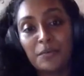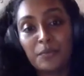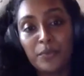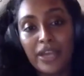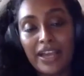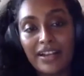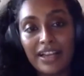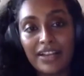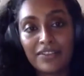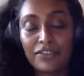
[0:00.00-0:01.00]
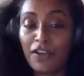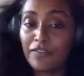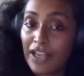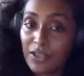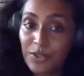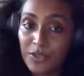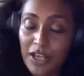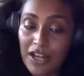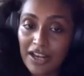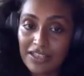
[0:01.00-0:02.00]
We had kind of soft cultural
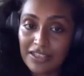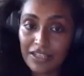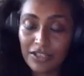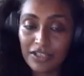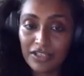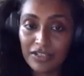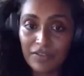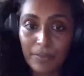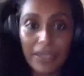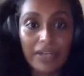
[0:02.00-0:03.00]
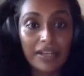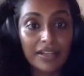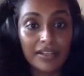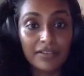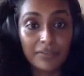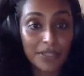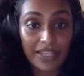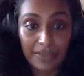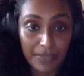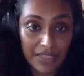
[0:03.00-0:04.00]
colonization from India from the
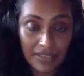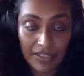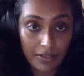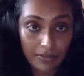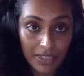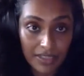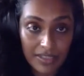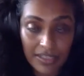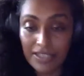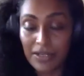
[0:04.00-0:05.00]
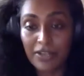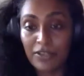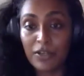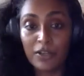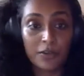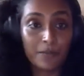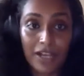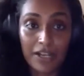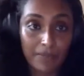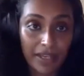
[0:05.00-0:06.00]
second BC onwards. That's how you got your
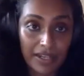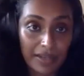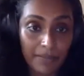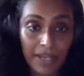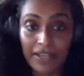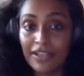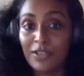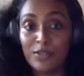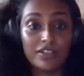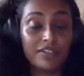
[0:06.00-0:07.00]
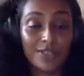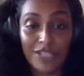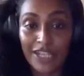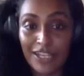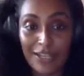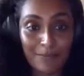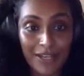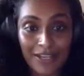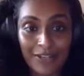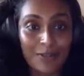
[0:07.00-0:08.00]
Mahapahit Empire, your Sriwijaya
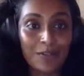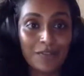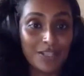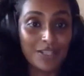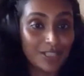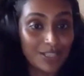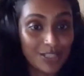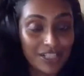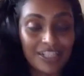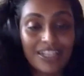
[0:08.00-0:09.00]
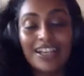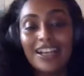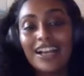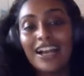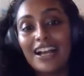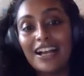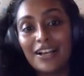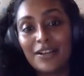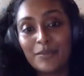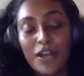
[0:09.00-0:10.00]
Empire all over Indonesia,
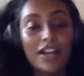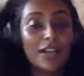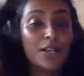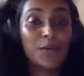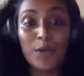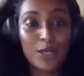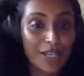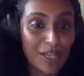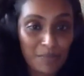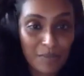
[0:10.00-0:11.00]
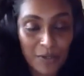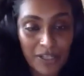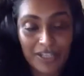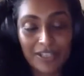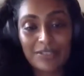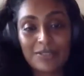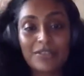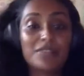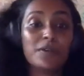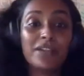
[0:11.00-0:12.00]
your Angkor Wat in Cambodia. So
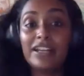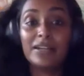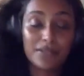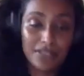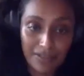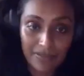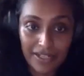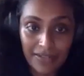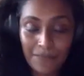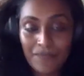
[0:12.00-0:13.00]
that's what India was doing.